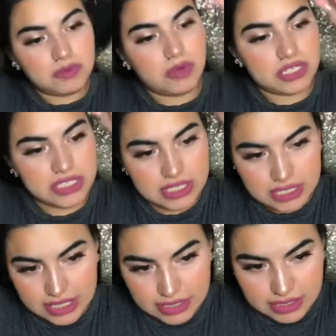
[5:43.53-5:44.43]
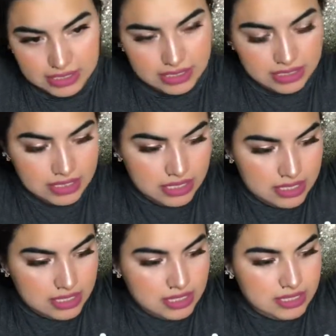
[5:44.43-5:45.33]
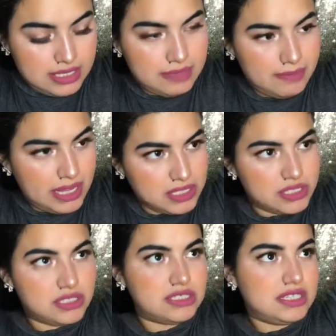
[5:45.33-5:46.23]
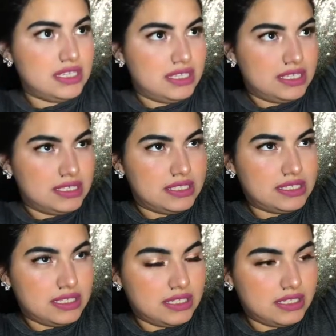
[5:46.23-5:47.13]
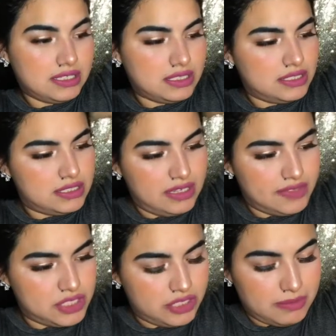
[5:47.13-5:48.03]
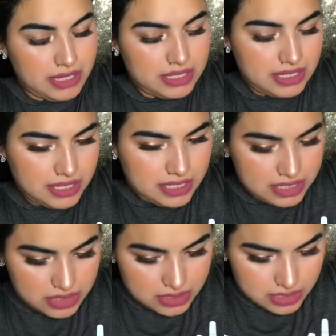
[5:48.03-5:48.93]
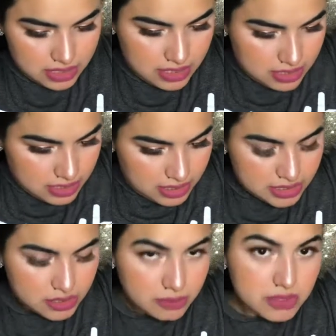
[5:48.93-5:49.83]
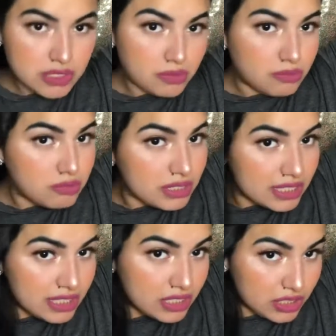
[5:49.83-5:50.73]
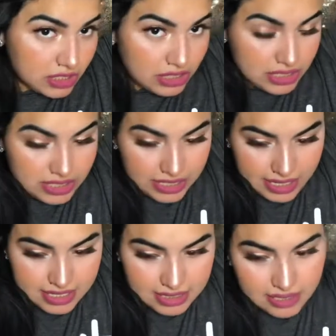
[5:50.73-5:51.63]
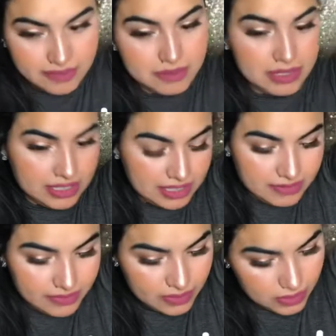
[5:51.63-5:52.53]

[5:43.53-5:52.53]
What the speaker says: watching lately and pastors is David Jeremiah. Like, his sermons are really good, and I love them. Like, they feel